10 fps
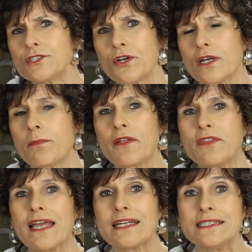to talk about
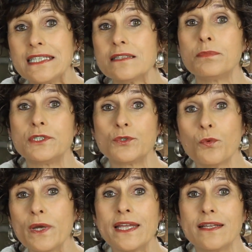the idea
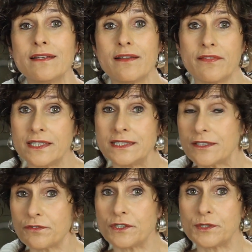between the
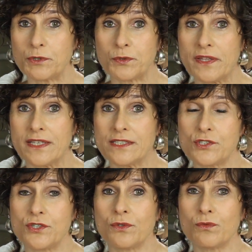difference between these
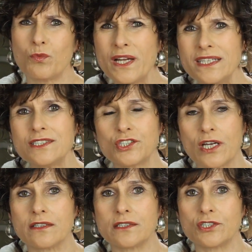two. What is
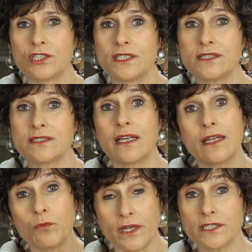childishness
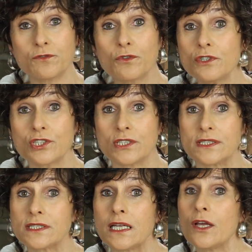and what is
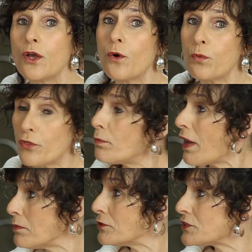foolishness? Well, the
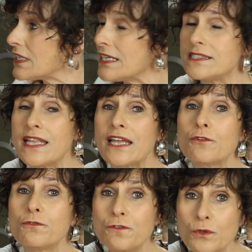Bible says that a
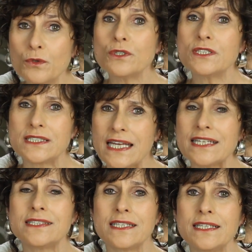fool
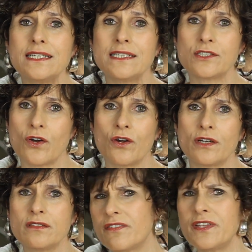says in his
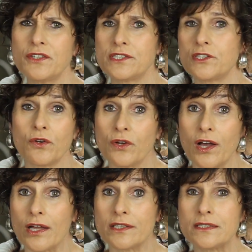heart, there is no God.